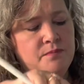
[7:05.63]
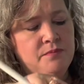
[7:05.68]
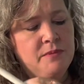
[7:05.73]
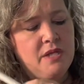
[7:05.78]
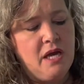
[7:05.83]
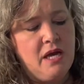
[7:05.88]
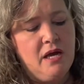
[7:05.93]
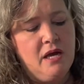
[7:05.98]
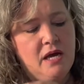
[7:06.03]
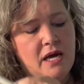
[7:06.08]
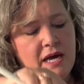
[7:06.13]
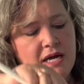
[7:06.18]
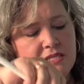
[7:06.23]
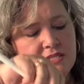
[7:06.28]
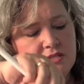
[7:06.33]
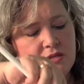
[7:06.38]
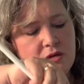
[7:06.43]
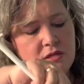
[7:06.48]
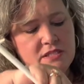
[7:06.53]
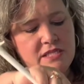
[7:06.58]
I
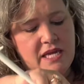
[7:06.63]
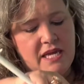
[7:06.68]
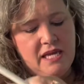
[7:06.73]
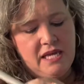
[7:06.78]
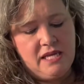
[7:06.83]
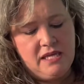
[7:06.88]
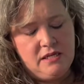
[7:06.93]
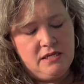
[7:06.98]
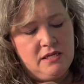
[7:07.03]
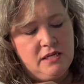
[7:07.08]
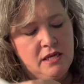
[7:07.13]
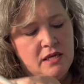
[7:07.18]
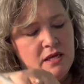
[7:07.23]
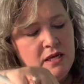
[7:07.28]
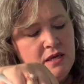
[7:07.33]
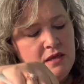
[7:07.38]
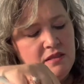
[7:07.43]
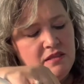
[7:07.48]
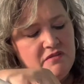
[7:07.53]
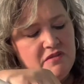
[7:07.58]
sauteed
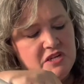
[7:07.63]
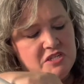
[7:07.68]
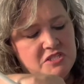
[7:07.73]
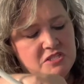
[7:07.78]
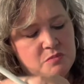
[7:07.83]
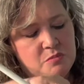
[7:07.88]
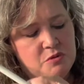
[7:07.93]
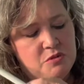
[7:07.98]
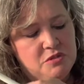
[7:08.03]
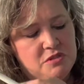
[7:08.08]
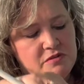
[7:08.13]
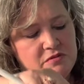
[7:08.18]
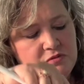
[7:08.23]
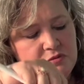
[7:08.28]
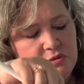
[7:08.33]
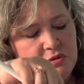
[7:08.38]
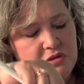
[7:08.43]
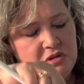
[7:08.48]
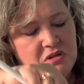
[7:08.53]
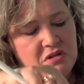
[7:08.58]
the vegetables
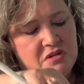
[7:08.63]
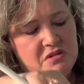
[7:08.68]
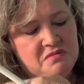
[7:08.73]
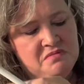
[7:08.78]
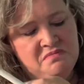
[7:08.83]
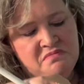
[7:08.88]
for